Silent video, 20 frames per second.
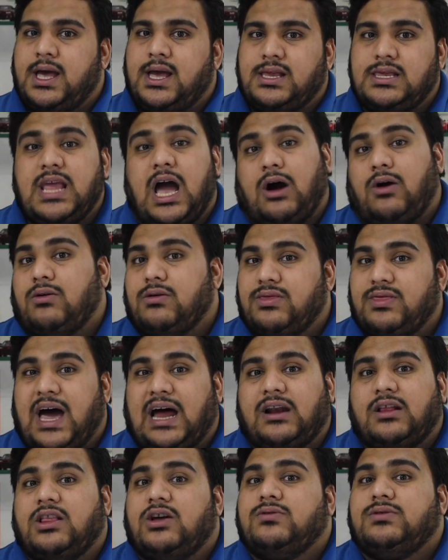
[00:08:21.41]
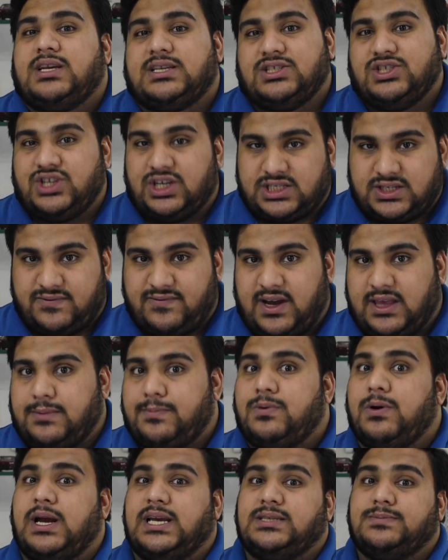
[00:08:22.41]
Now, that alone doesn't justify the
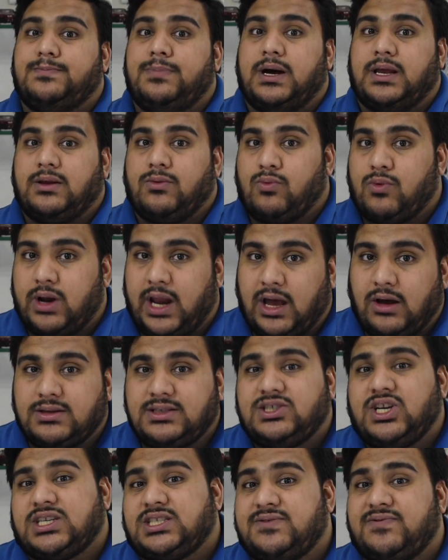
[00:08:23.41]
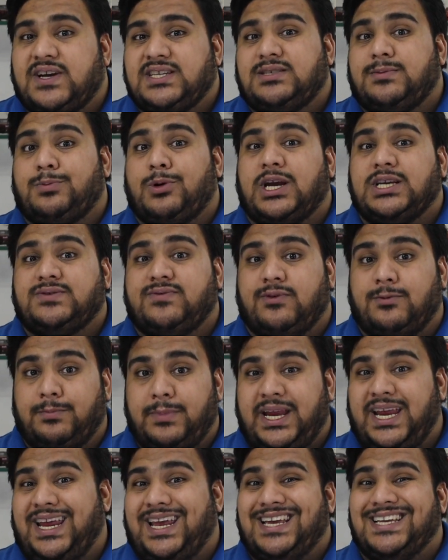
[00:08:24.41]
price, but what else justifies the price for
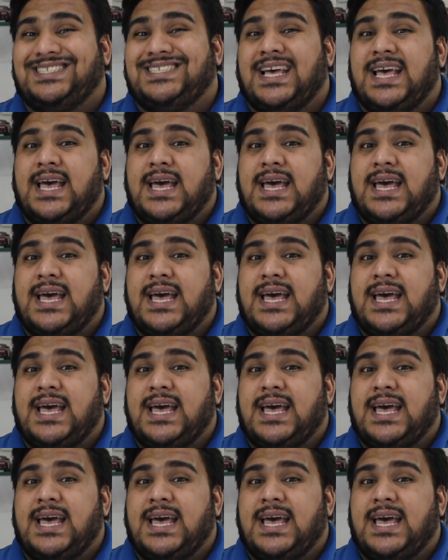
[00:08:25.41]
me is